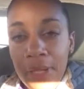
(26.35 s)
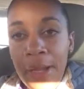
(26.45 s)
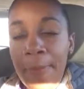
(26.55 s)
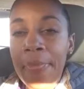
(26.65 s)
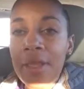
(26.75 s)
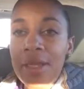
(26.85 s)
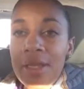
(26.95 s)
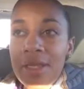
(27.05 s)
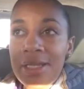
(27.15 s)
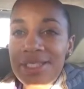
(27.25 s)
But
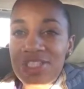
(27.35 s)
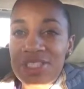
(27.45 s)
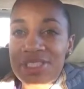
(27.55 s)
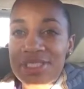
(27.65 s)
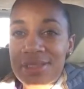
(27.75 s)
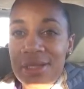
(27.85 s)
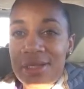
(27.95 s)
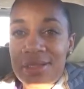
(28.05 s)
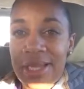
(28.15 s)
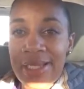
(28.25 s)
it's just
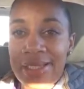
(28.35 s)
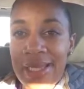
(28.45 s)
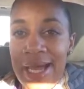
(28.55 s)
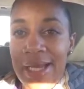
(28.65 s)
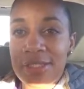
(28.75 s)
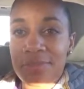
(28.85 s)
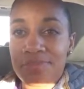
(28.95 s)
like that